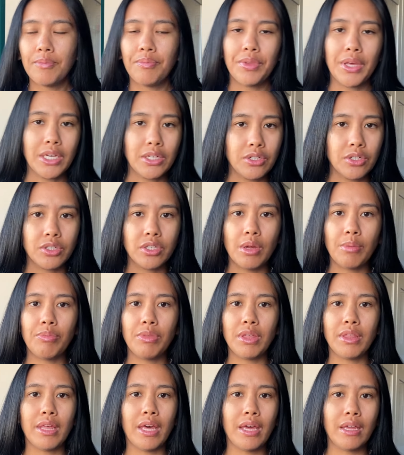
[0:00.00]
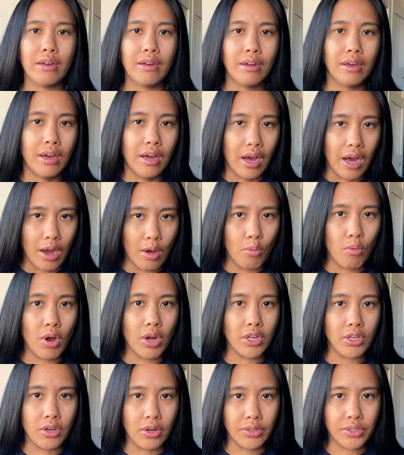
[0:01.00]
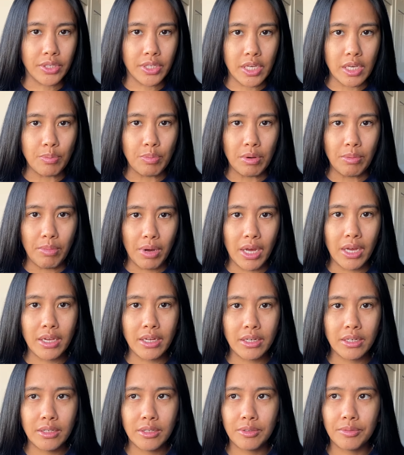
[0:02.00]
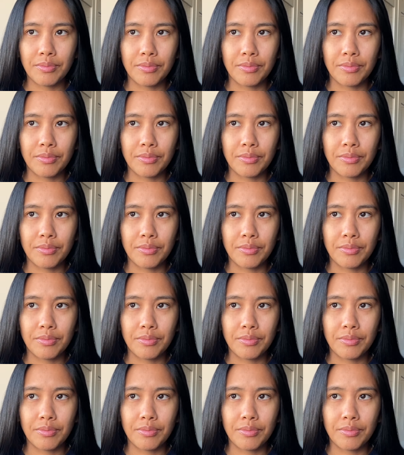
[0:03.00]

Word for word: That's just something that I want y'all to keep in mind